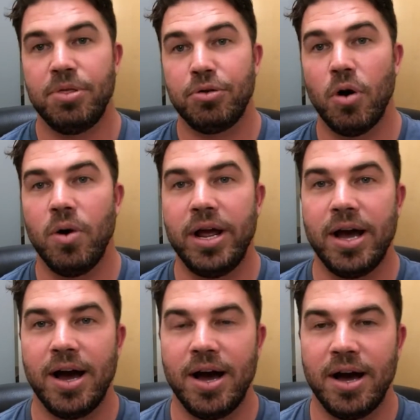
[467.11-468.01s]
Throw
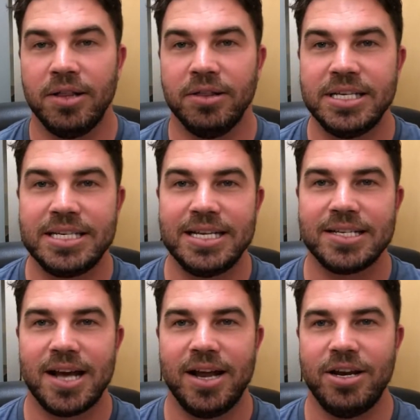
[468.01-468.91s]
a
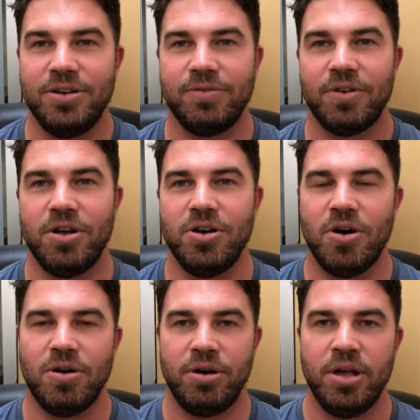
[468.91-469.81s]
listing sign in your front
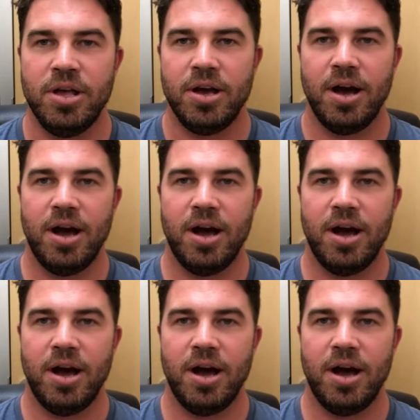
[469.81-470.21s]
yard,